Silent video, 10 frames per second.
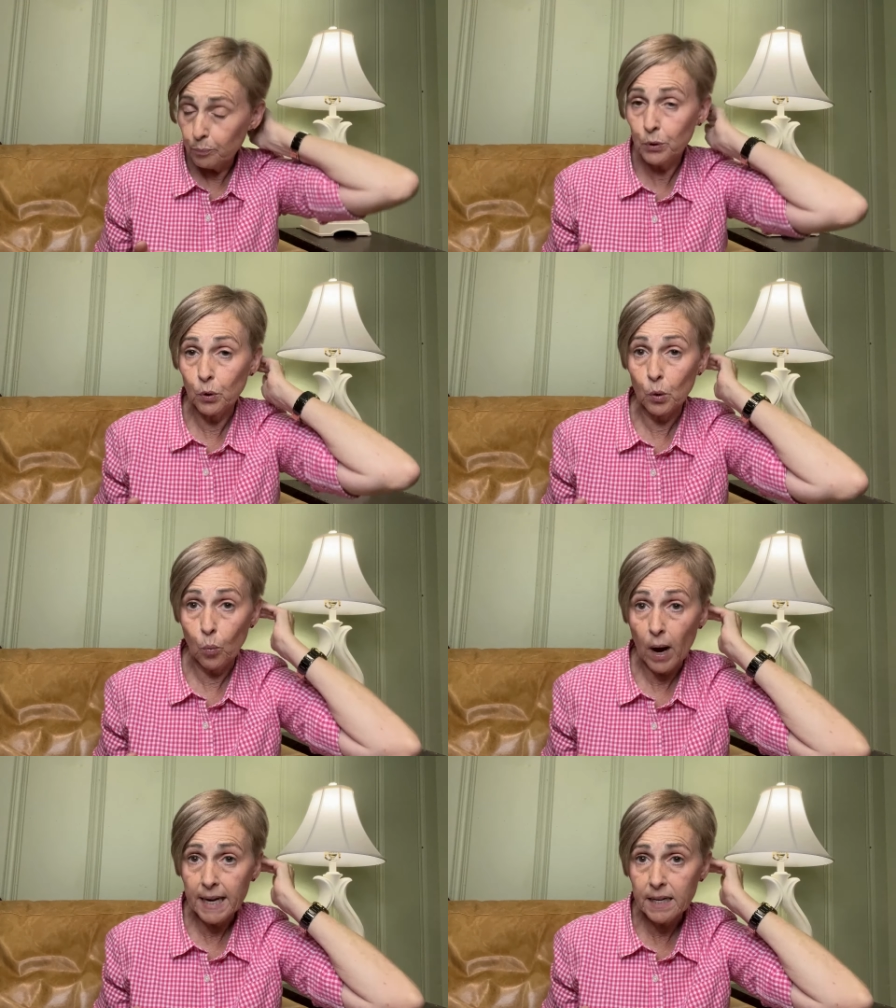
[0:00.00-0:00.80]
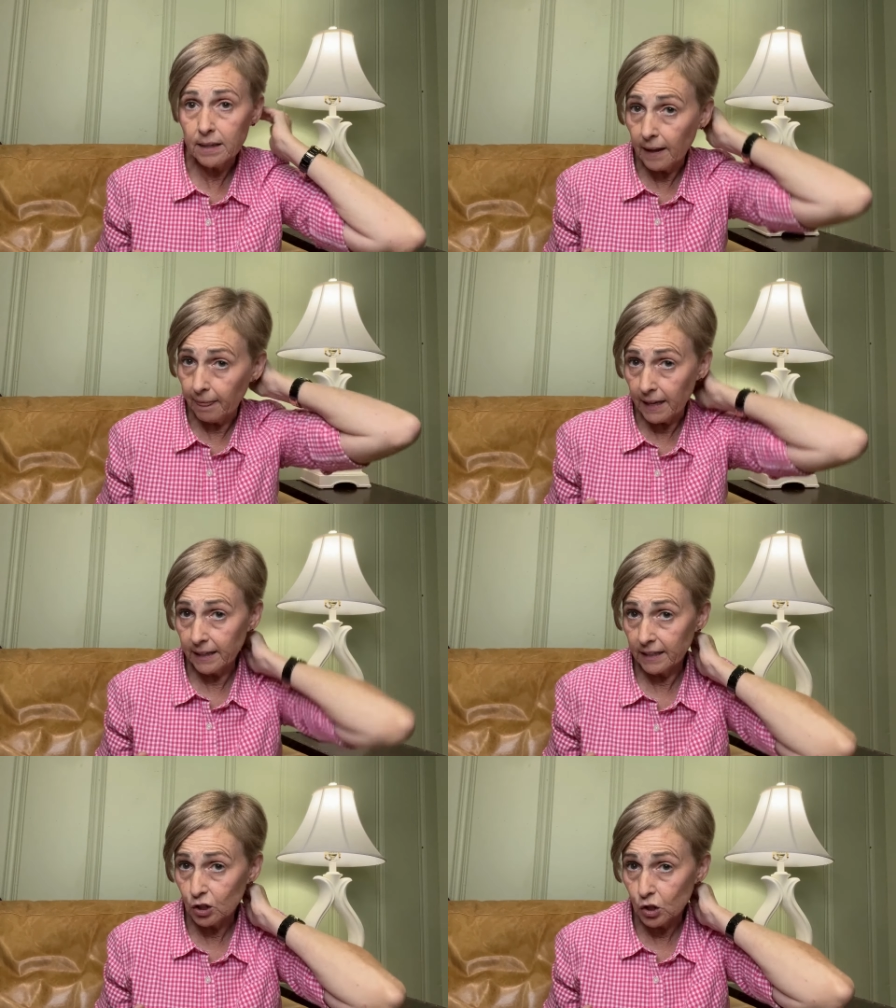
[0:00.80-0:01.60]
pure white and then it
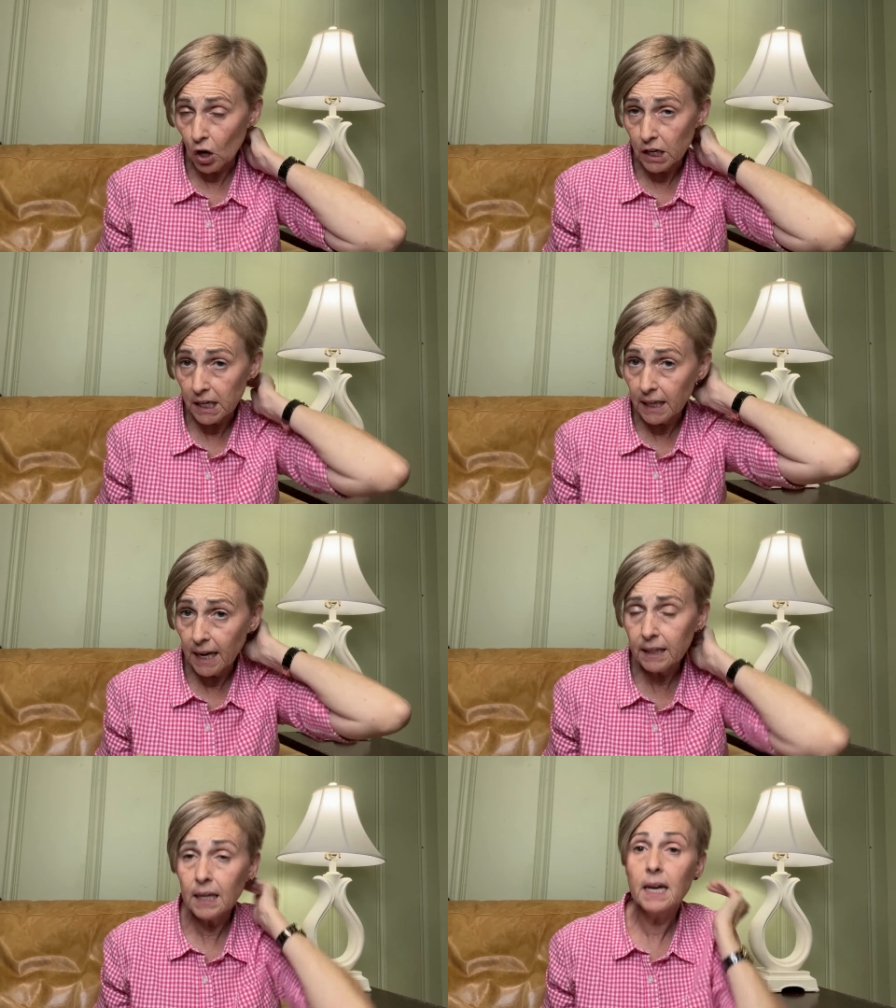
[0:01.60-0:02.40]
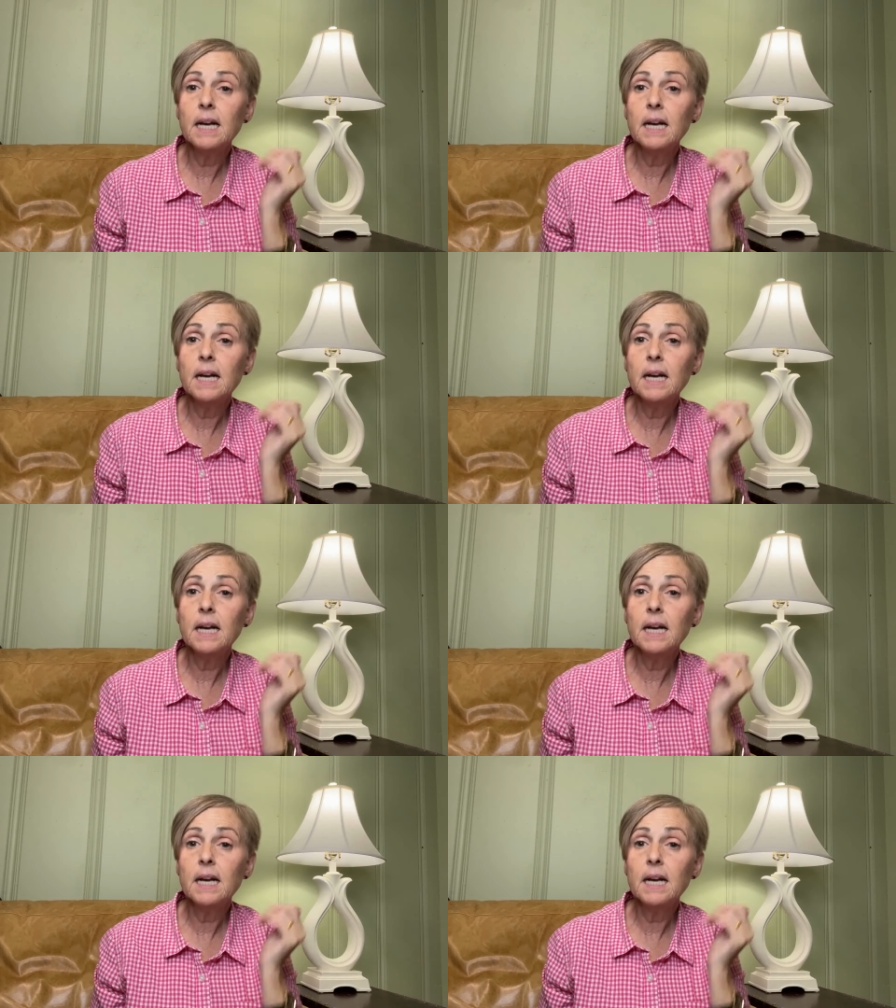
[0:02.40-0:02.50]
gets dark again.